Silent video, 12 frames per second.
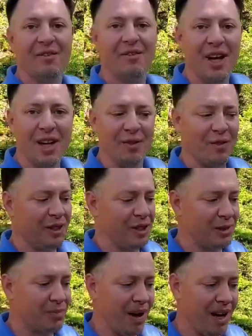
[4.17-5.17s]

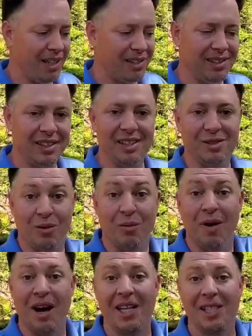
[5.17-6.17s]
favorite spots. This
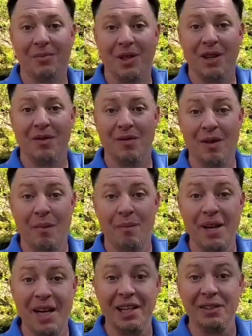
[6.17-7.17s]
reminds me of
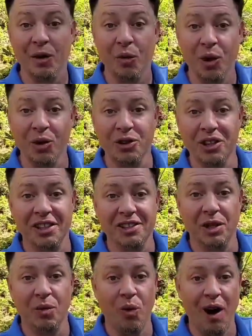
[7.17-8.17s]
being in the
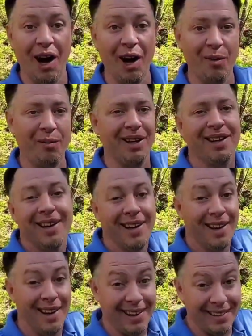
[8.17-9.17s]
wilderness in Wyoming
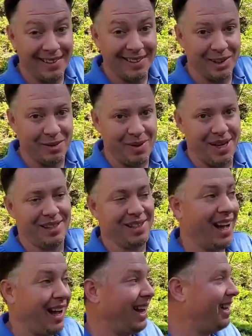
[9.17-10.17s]
a little bit.
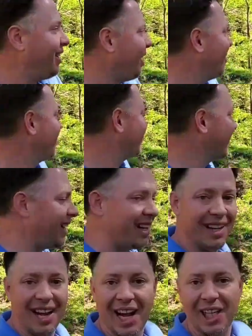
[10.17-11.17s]
I know it's
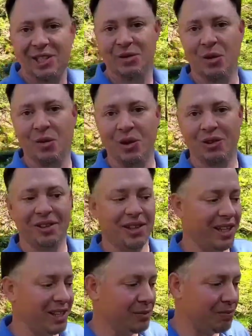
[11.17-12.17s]
not an actual
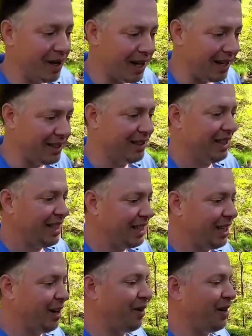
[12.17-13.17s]
wilderness, but
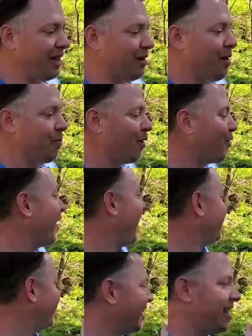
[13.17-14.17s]
it
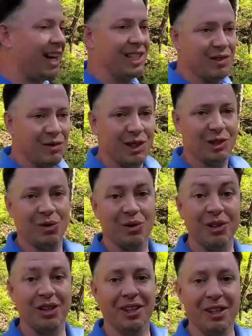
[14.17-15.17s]
provides a nice
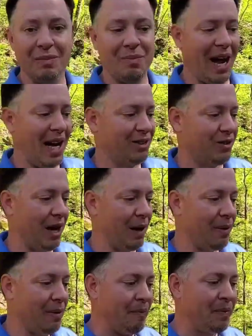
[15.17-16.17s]
visual and a good
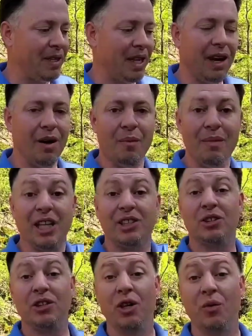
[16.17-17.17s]
backdrop. Now make
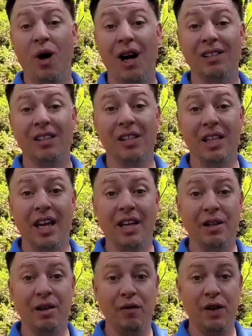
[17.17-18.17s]
sure you watch to the
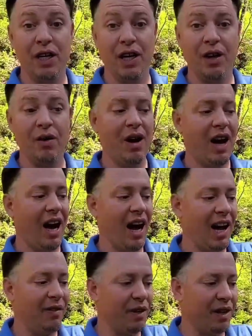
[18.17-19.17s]
end of the video.
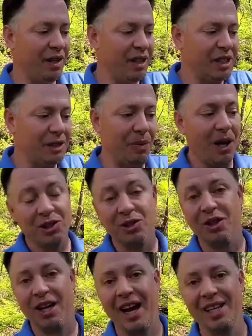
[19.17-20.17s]
I have a
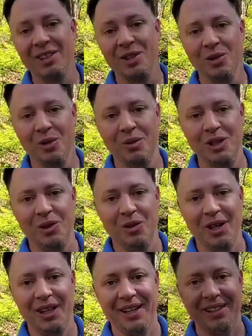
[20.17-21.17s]
special guest who will be
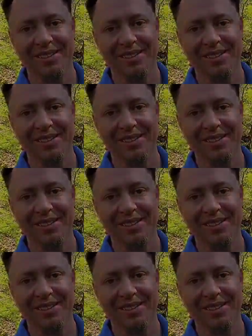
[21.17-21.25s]
joining